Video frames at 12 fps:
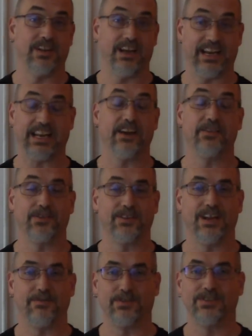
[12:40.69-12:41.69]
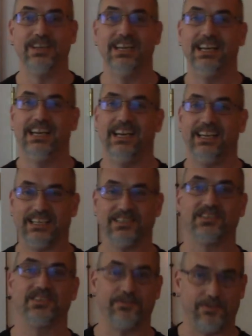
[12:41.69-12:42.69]
any other level,
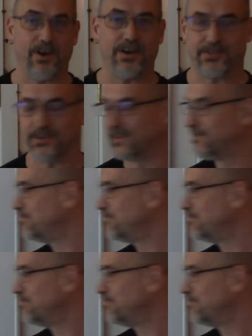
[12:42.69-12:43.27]
is the father.